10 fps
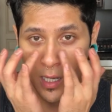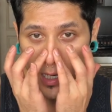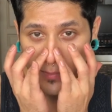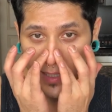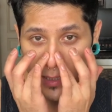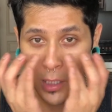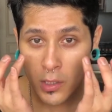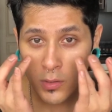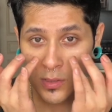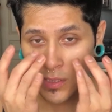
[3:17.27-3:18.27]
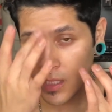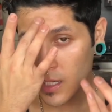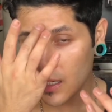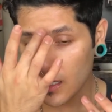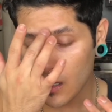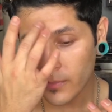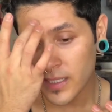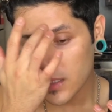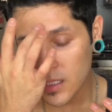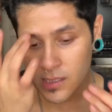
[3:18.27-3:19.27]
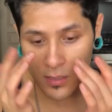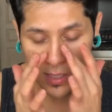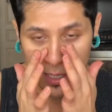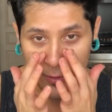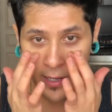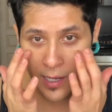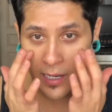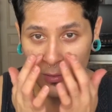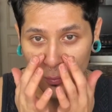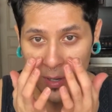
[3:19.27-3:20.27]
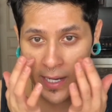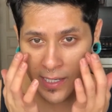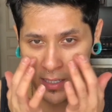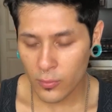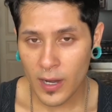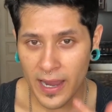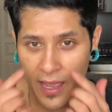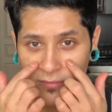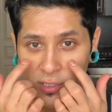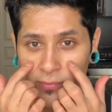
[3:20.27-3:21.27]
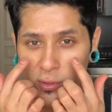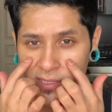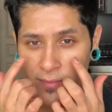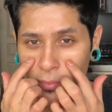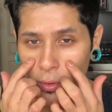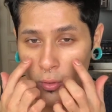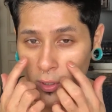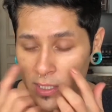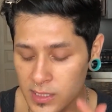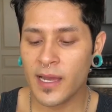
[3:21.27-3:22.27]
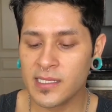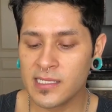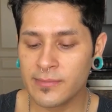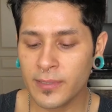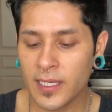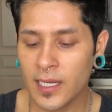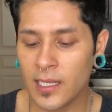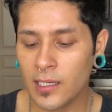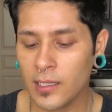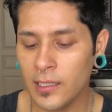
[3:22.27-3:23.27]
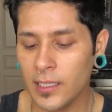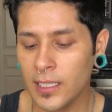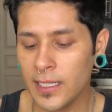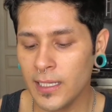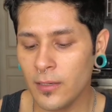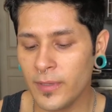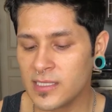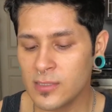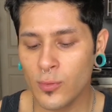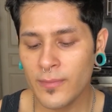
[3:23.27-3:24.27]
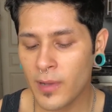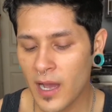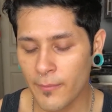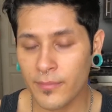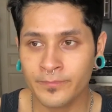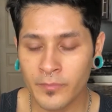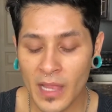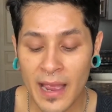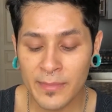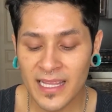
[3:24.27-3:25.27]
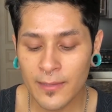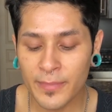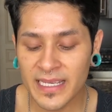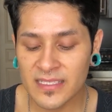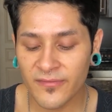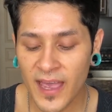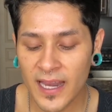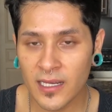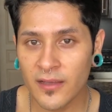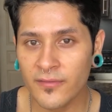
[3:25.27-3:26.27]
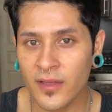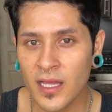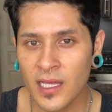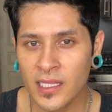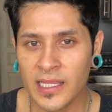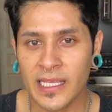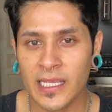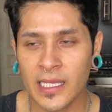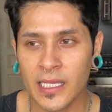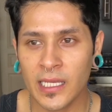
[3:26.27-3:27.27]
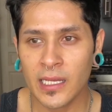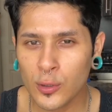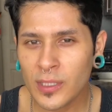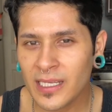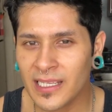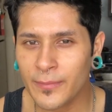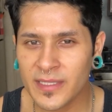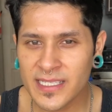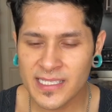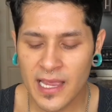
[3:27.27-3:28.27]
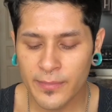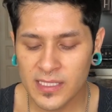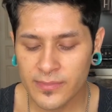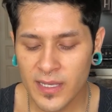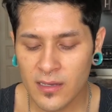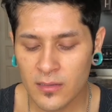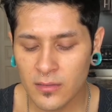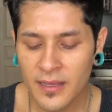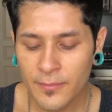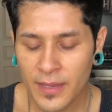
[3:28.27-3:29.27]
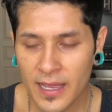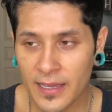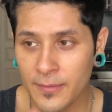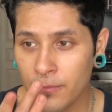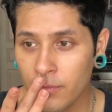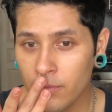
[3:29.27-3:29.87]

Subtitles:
on my nose and on my T-zone area and right here where I have troublesome pores. I just put a little bit, just one pump. I'm not the biggest fan of the eucalyptus type of smell, but